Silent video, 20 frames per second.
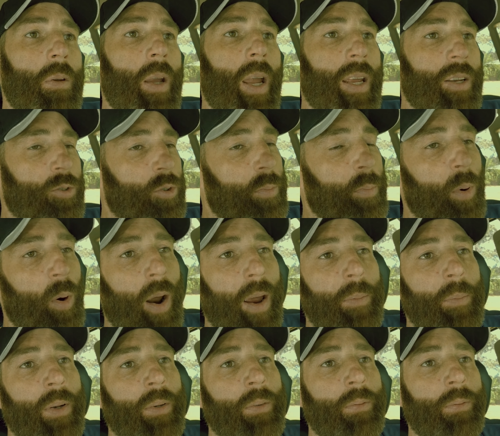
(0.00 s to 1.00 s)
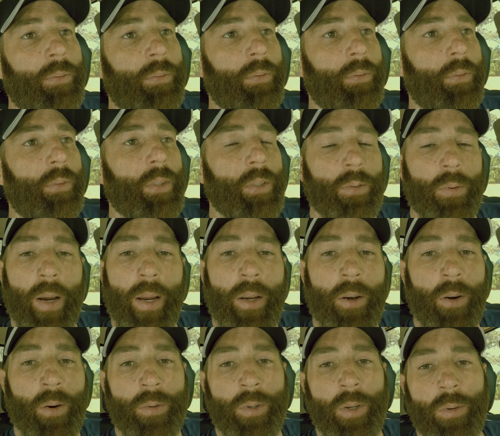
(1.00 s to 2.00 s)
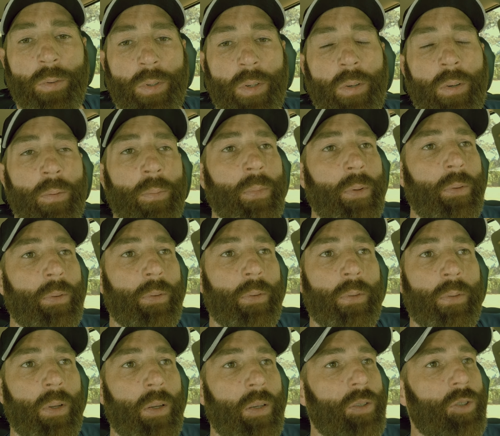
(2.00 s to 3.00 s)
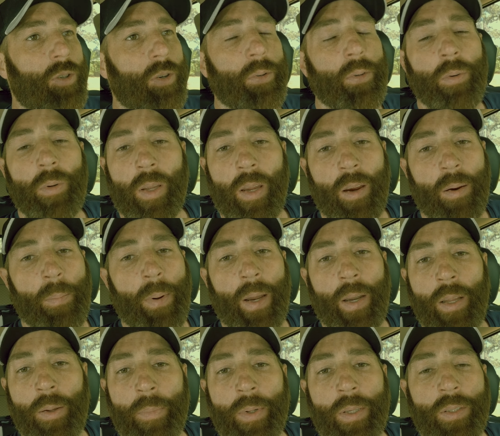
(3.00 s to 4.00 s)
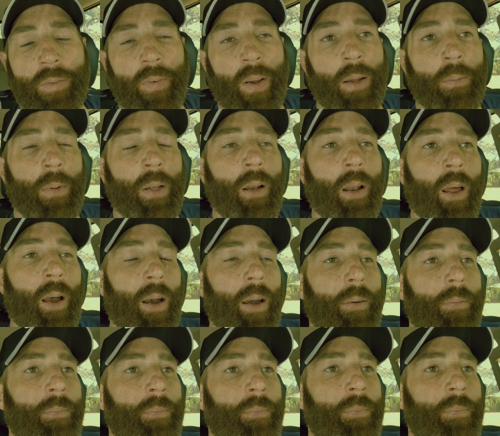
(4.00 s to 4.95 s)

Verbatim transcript: Andrew Brightman, he's right here on YouTube. Sure do care about him and his family a lot.